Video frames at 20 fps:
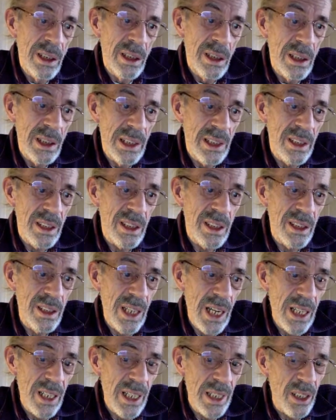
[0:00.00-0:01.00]
it's
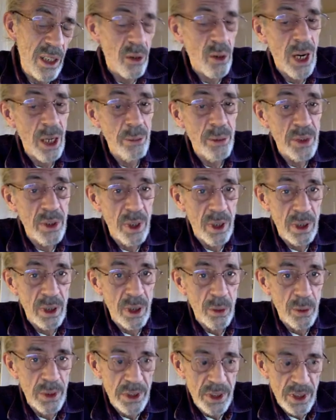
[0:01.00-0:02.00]
not like a crop
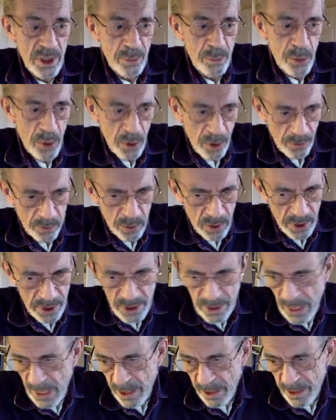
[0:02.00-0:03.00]
circle, which is beautiful and
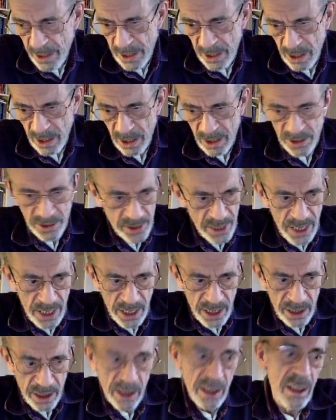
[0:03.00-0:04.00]
dainty and
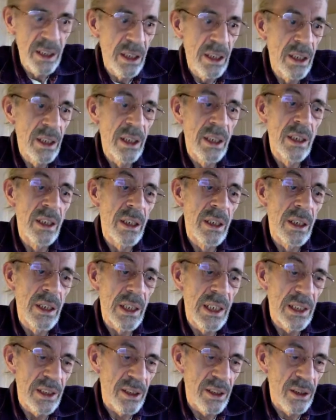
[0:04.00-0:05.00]
aesthetic.
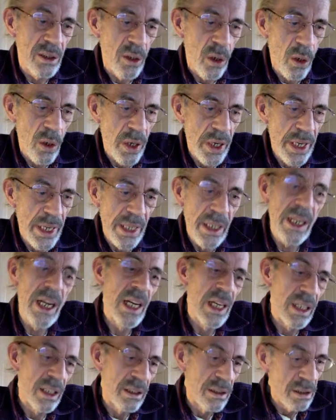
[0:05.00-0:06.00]
It's gory
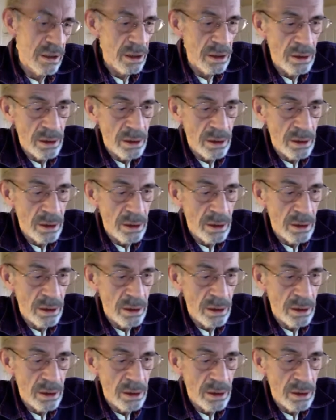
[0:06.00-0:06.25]
and